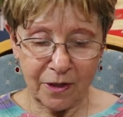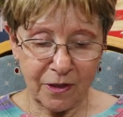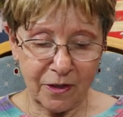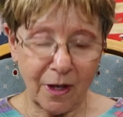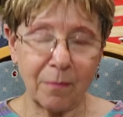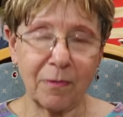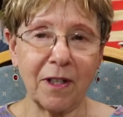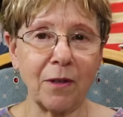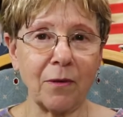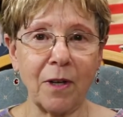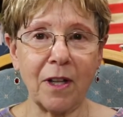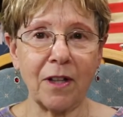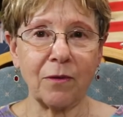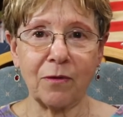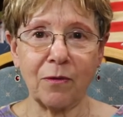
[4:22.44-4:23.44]
Something
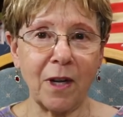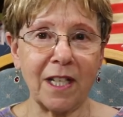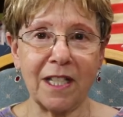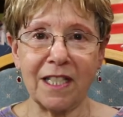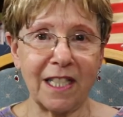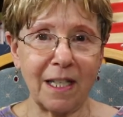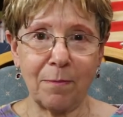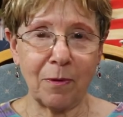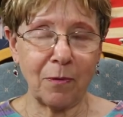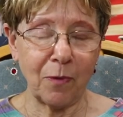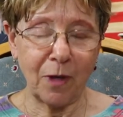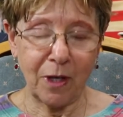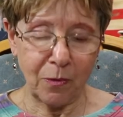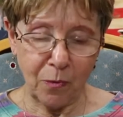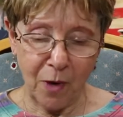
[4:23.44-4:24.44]
rather running deep and
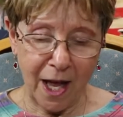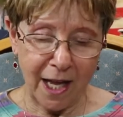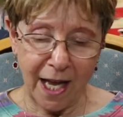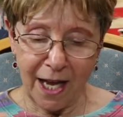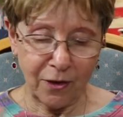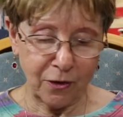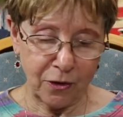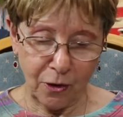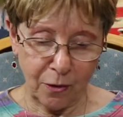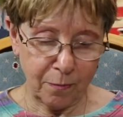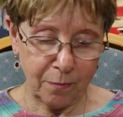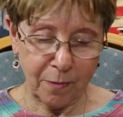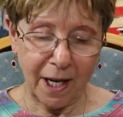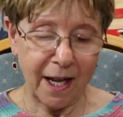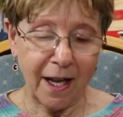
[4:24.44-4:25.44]
running wild. I don't know,
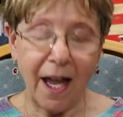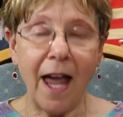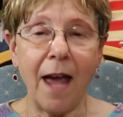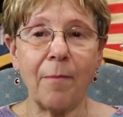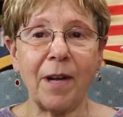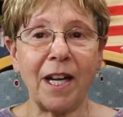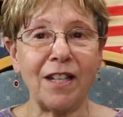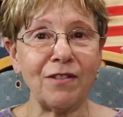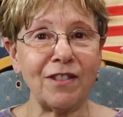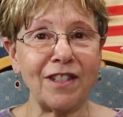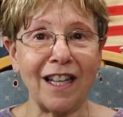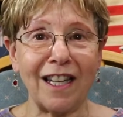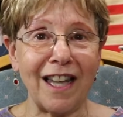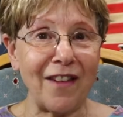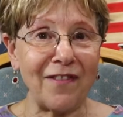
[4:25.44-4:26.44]
but I but I used
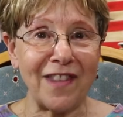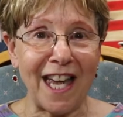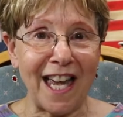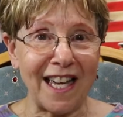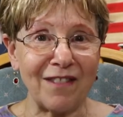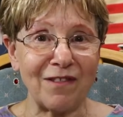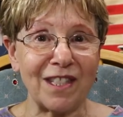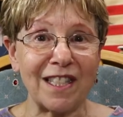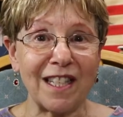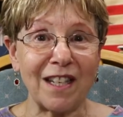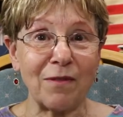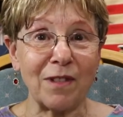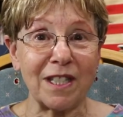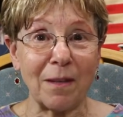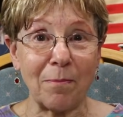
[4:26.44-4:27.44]
to love that. It was it
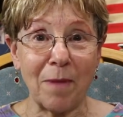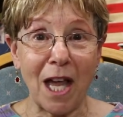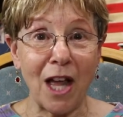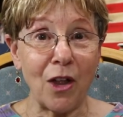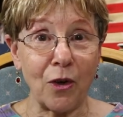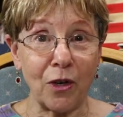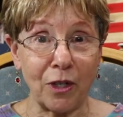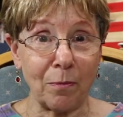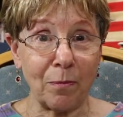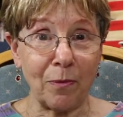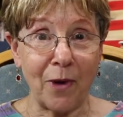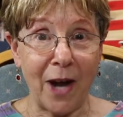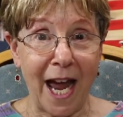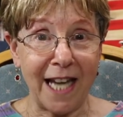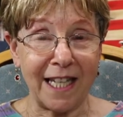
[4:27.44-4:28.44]
was a mail order
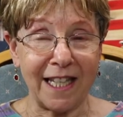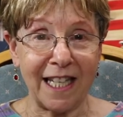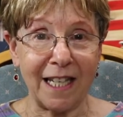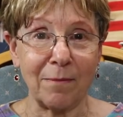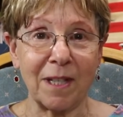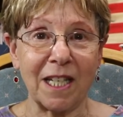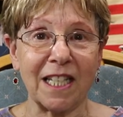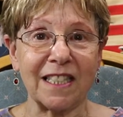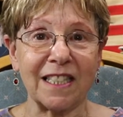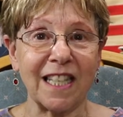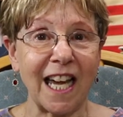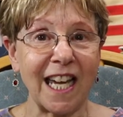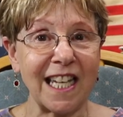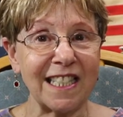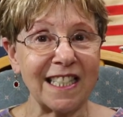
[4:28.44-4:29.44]
bride thing because
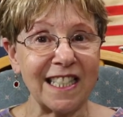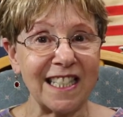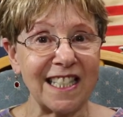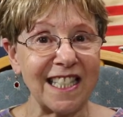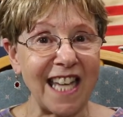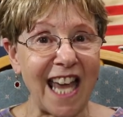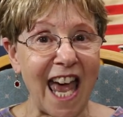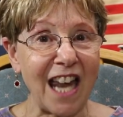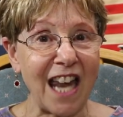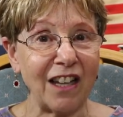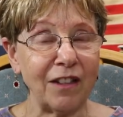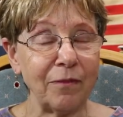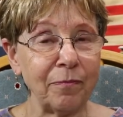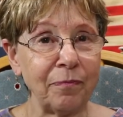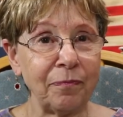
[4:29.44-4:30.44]
I guess in
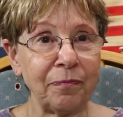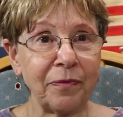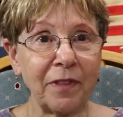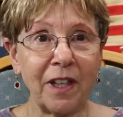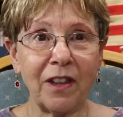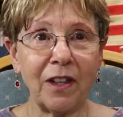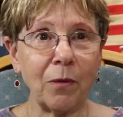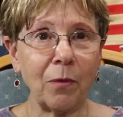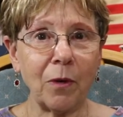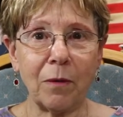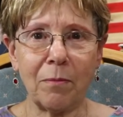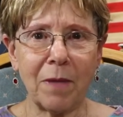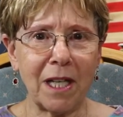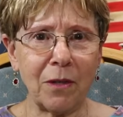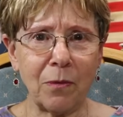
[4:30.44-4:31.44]
Seattle there
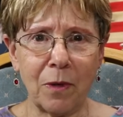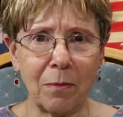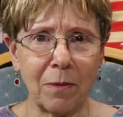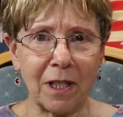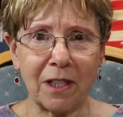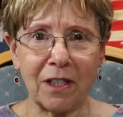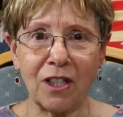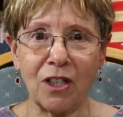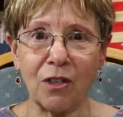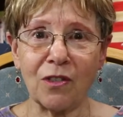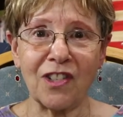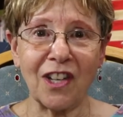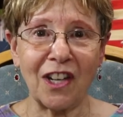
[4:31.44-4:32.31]
weren't many women years